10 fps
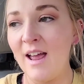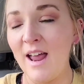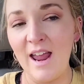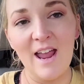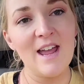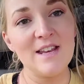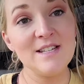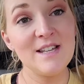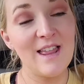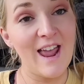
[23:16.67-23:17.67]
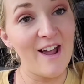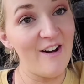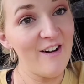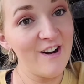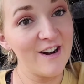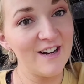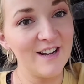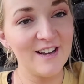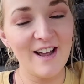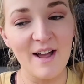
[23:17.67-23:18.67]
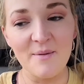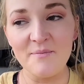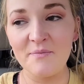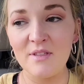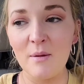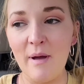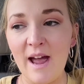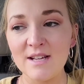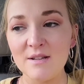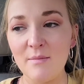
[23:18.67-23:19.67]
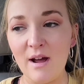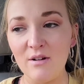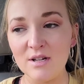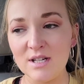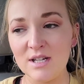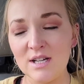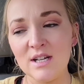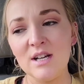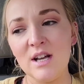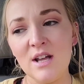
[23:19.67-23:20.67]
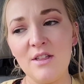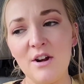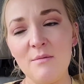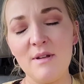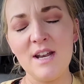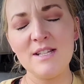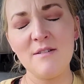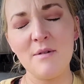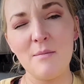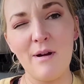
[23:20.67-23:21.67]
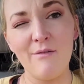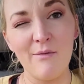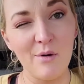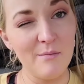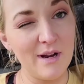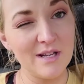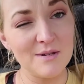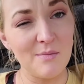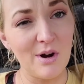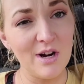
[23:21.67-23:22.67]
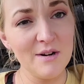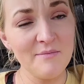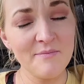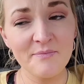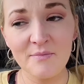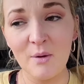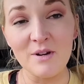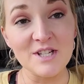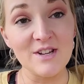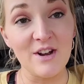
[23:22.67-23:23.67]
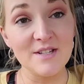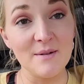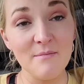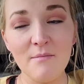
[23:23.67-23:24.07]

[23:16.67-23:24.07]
And they are. The past about 30 minutes, they've been about 4 minutes apart, which is awesome.